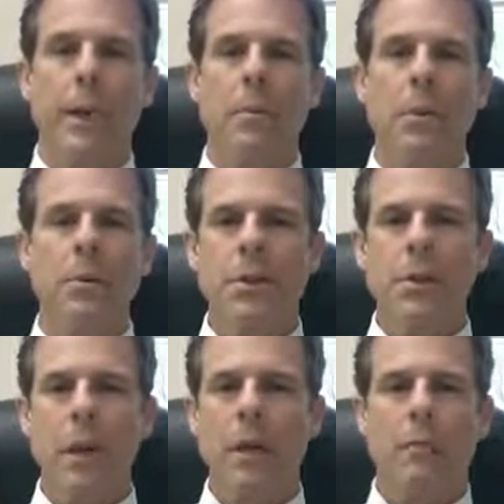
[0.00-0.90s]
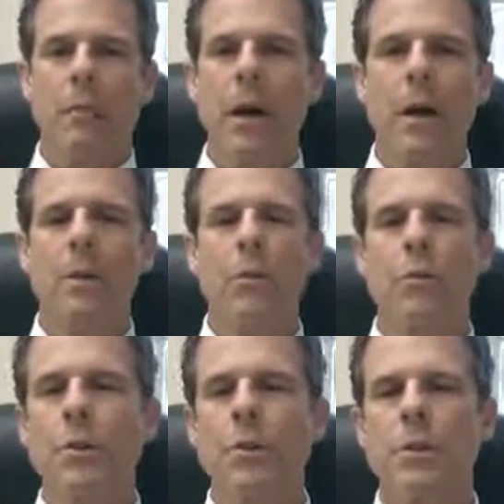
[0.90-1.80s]
A protein shake can provide a
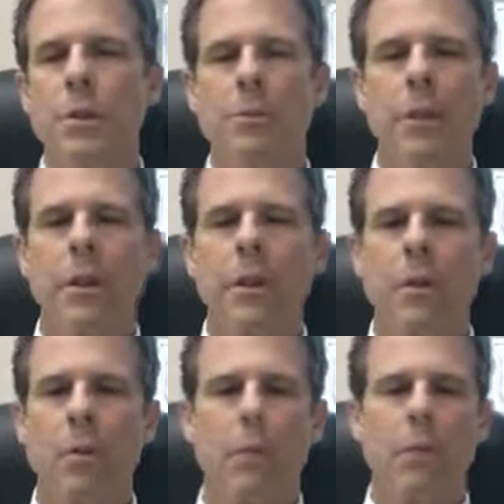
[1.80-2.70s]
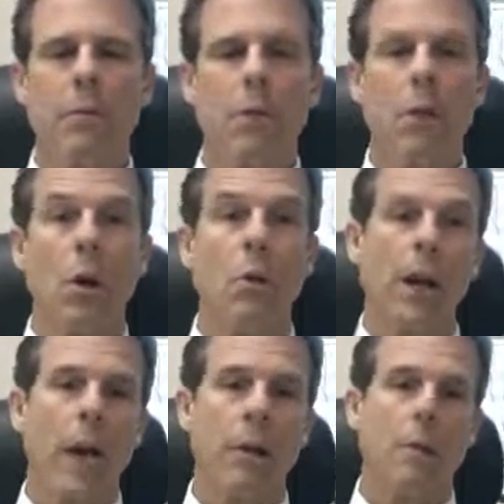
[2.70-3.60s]
nutritious, convenient, and relatively
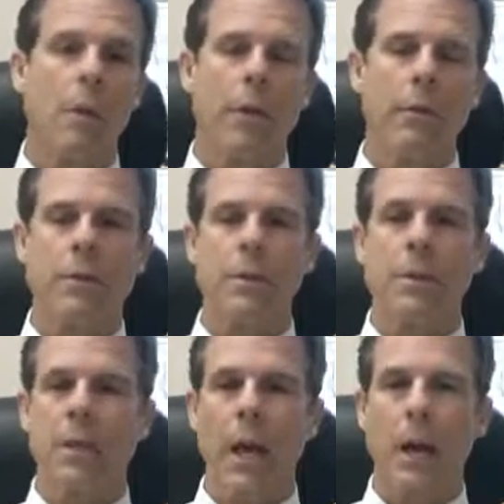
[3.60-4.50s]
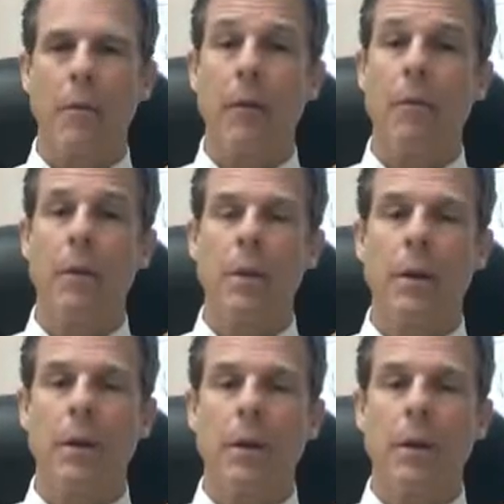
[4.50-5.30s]
low-calorie breakfast or snack for everyone,